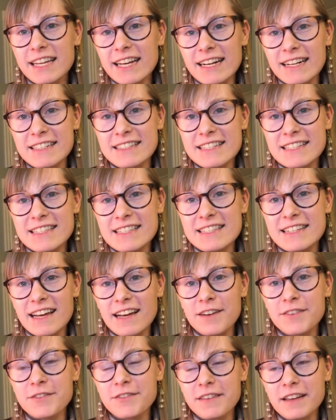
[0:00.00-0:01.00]
links and
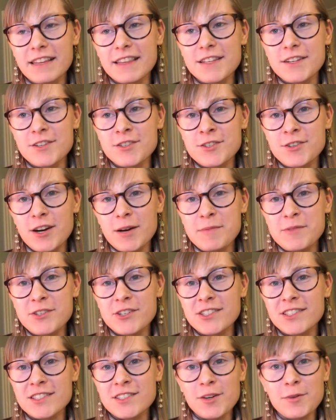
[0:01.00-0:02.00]
stuff in the
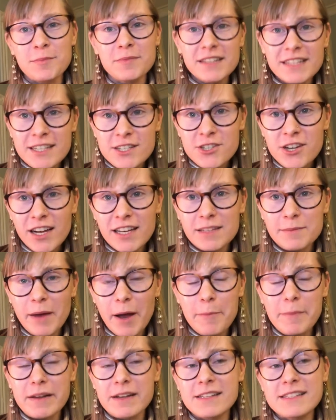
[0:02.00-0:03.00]
description, so please check them
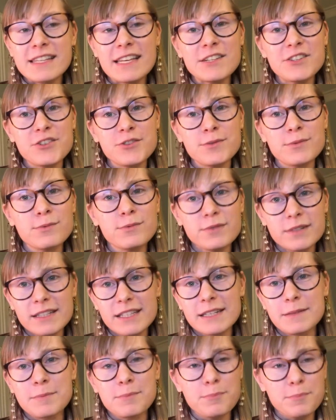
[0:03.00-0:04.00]
out because they do
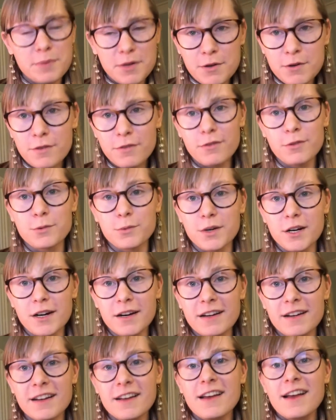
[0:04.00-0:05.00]
really beautiful
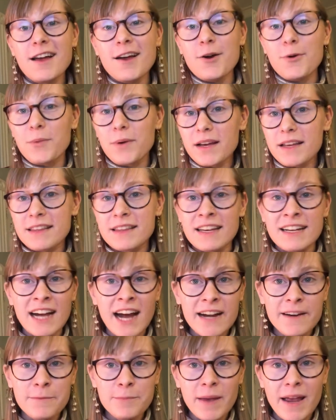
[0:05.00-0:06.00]
work with a
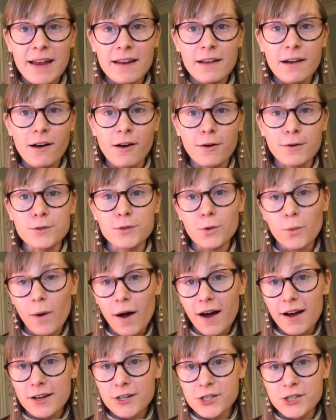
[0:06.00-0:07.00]
kind of paint called
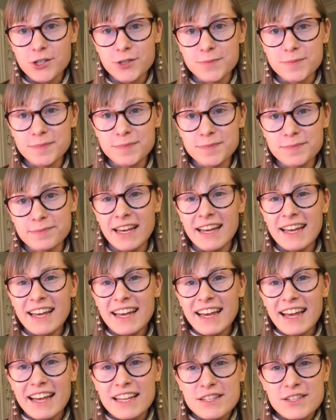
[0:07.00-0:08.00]
gouache.
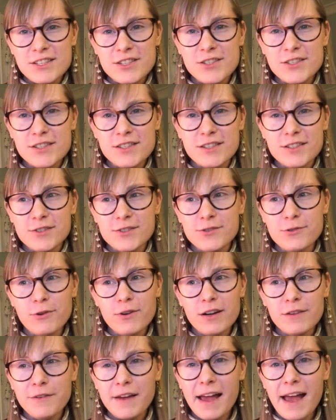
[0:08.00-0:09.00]
It's
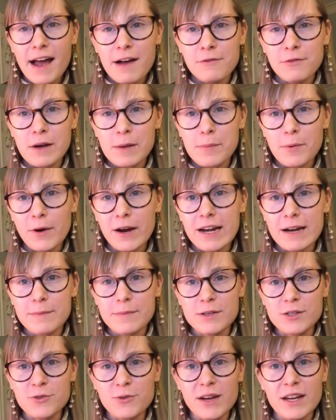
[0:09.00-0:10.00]
sort of a halfway point in
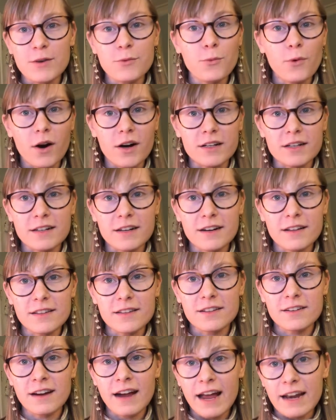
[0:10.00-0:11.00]
between
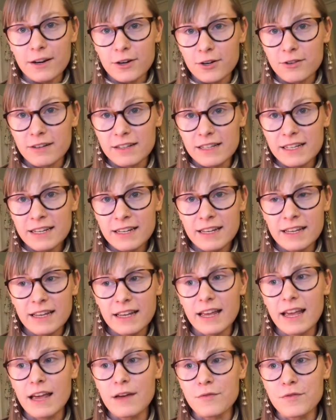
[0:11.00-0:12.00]
watercolor and acrylic,
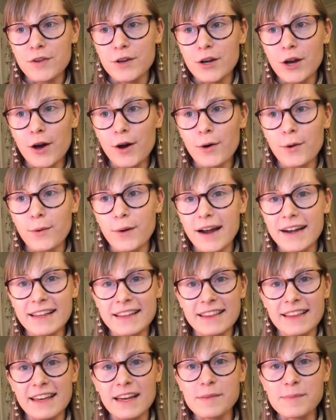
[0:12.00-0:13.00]
if you know
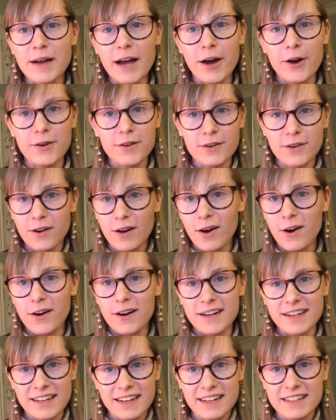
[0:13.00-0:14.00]
anything about
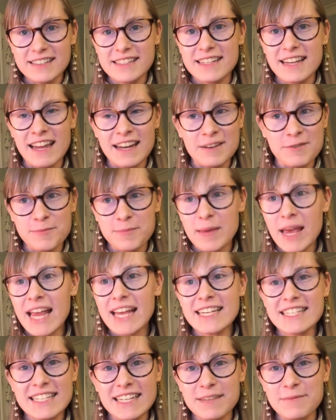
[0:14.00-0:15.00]
art and
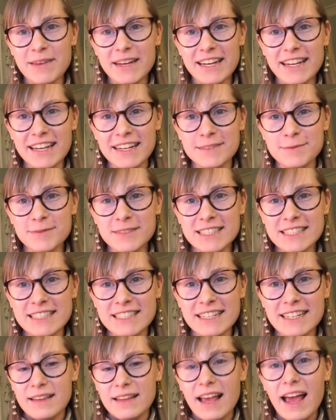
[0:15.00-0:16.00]
painting mediums.
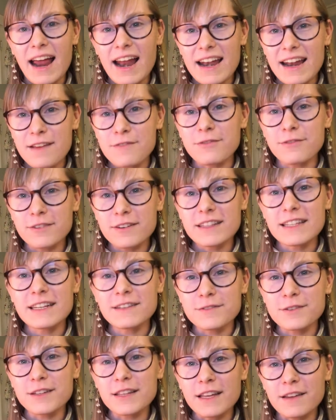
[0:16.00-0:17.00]
And I've
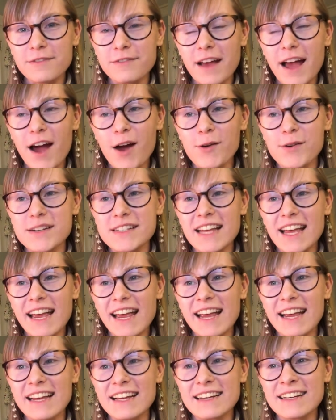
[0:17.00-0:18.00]
really, really found
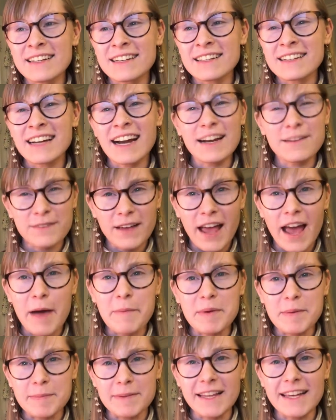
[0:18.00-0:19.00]
a kind of a
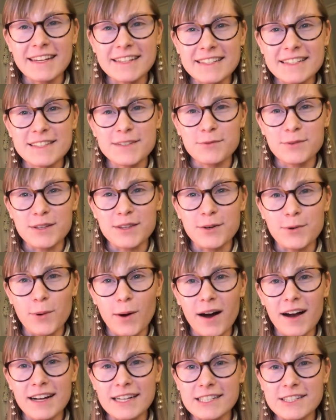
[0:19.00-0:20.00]
happy place with
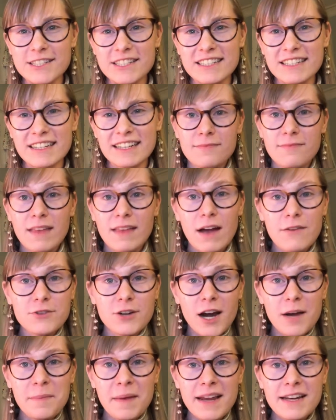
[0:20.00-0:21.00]
gouache. I've
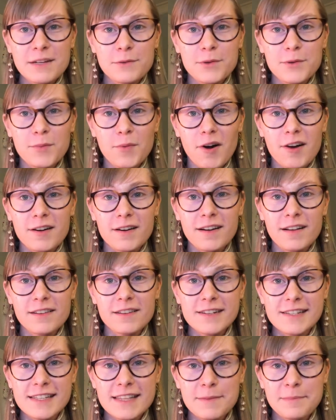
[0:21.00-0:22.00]
tried painting with
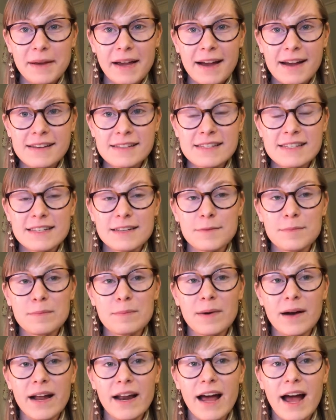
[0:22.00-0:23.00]
watercolors in the past,
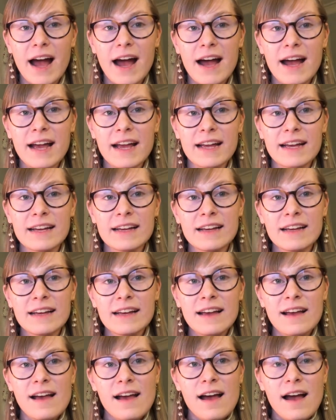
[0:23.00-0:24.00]
but I
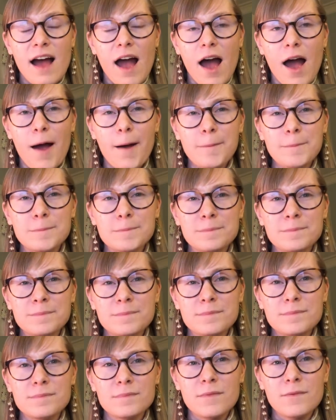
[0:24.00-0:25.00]
um,
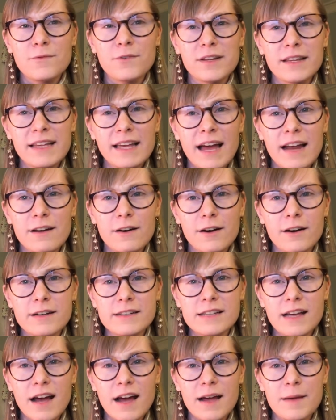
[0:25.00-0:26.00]
really had a
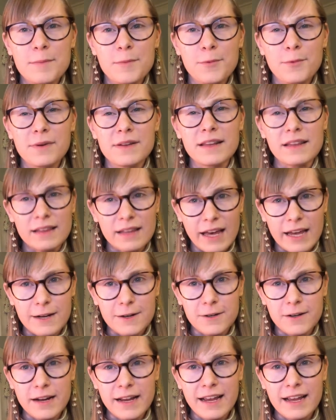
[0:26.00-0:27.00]
hard time with
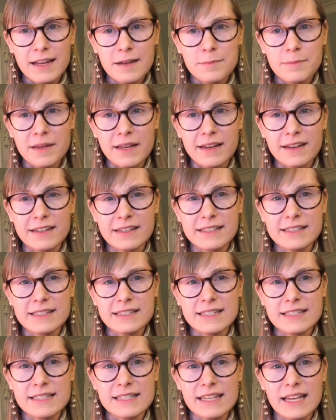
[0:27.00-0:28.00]
layering
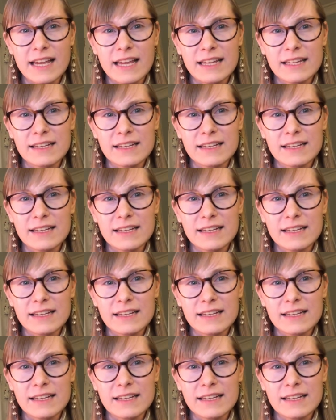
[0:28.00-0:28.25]
because